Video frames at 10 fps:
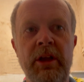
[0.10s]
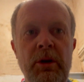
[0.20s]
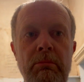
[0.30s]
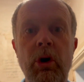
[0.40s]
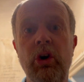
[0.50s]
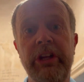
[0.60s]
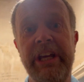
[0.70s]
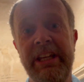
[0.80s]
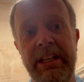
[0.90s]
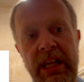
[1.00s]

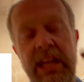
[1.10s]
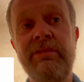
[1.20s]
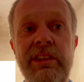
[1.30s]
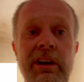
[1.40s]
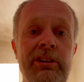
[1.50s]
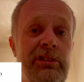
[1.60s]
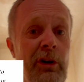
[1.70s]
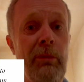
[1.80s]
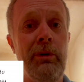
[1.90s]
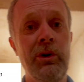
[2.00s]
Morning, even though it's
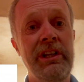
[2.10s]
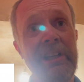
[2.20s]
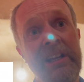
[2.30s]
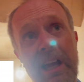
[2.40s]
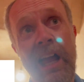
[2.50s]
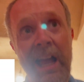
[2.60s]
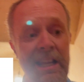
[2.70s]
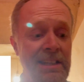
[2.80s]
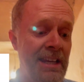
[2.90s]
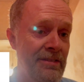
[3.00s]
not morning,
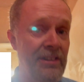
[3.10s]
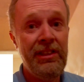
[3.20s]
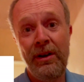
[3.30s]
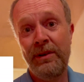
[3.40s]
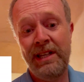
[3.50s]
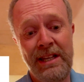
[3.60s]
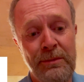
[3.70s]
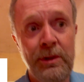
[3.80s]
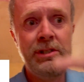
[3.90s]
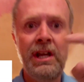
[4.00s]
and even though it
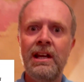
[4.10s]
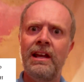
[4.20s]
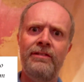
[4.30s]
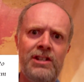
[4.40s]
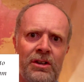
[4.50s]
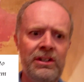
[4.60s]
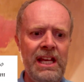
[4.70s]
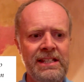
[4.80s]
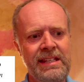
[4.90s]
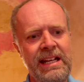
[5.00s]
was, if you saw
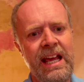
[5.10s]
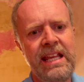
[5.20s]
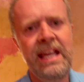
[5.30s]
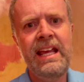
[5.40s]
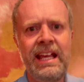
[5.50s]
yesterday,